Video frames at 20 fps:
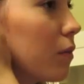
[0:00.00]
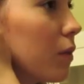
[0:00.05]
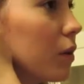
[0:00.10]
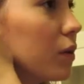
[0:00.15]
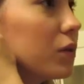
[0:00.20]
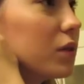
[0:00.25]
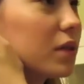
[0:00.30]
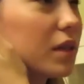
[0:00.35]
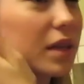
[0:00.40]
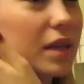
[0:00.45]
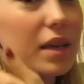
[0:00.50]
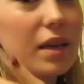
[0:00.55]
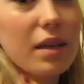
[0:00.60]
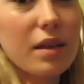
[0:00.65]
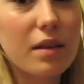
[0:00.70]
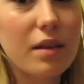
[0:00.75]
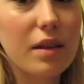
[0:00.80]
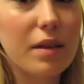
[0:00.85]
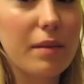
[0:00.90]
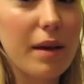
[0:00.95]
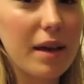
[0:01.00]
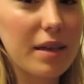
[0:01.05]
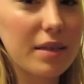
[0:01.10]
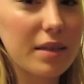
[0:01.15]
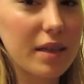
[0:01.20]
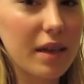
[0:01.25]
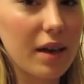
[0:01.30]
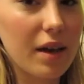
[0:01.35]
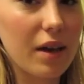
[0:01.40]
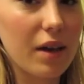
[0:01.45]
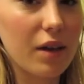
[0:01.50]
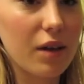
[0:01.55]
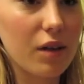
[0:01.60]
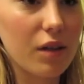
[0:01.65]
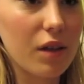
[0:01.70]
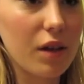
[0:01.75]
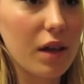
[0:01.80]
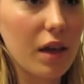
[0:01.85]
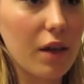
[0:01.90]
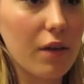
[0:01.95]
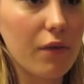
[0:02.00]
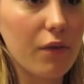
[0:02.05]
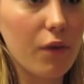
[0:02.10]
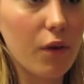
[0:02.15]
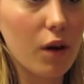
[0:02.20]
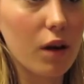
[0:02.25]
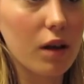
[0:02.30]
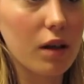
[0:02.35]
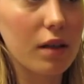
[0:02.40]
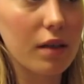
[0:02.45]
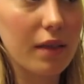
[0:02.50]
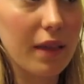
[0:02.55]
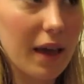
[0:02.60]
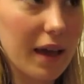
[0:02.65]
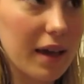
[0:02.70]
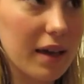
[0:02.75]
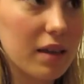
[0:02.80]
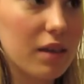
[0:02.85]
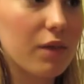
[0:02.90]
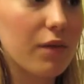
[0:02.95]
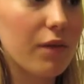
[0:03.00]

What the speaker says: mostly in mascara you're looking for length,